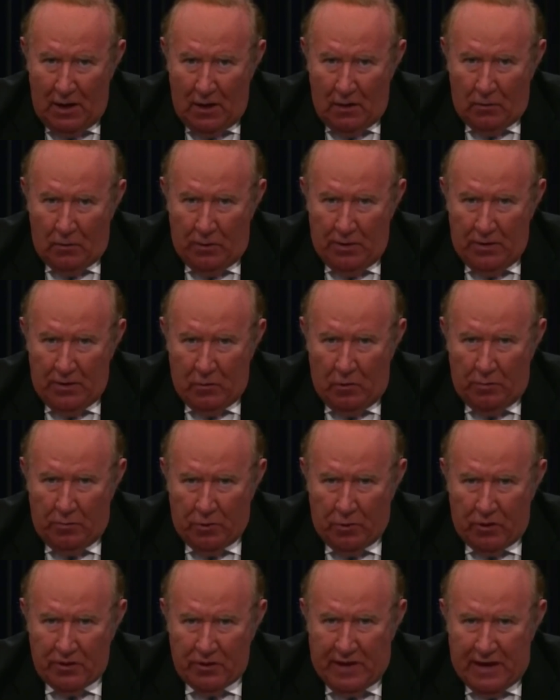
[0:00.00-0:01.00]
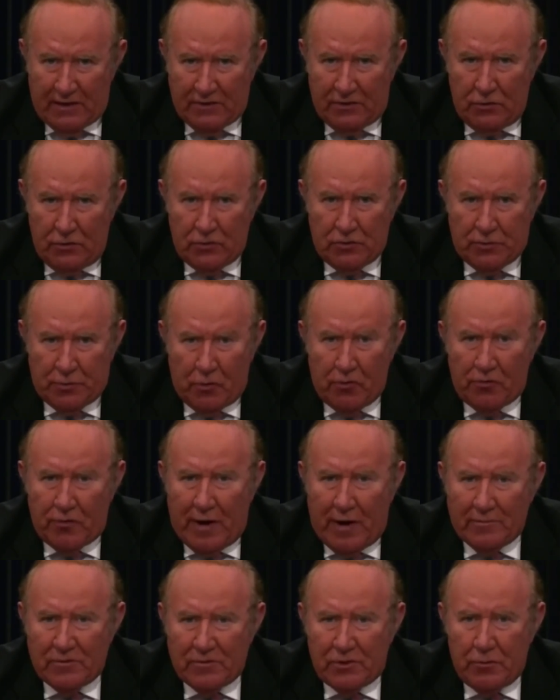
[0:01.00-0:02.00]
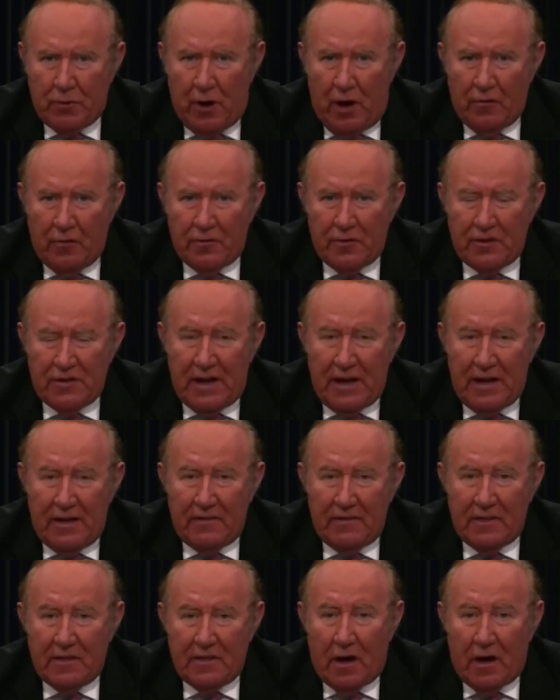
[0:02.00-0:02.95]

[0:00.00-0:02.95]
We will broadcast news programs throughout the day that